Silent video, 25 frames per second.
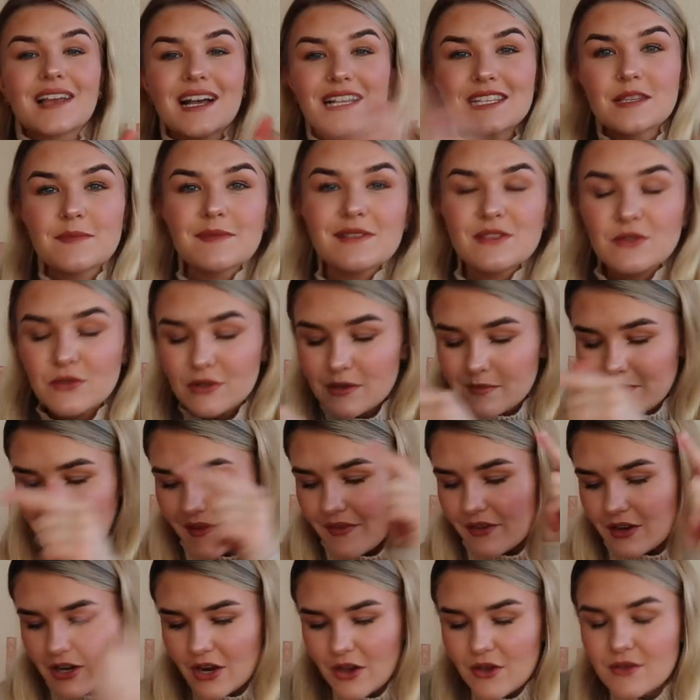As I've been talking
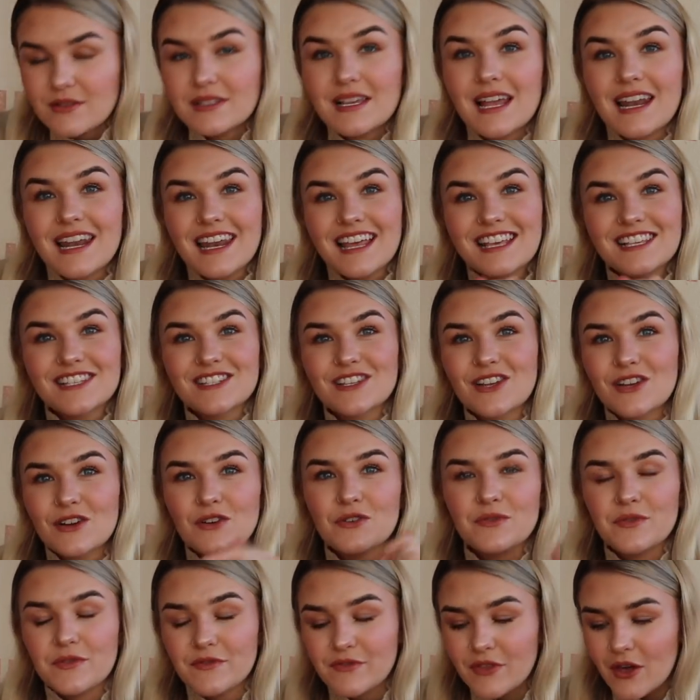about the clothes, let's start
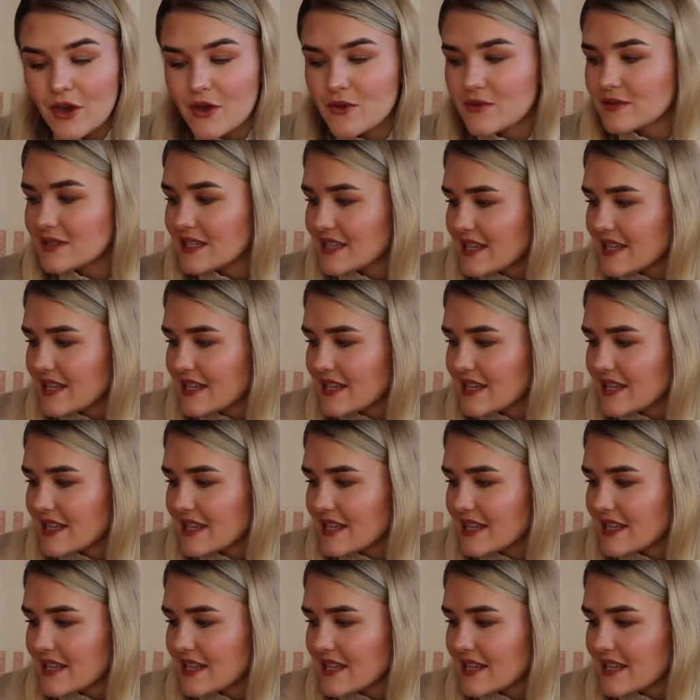off with those,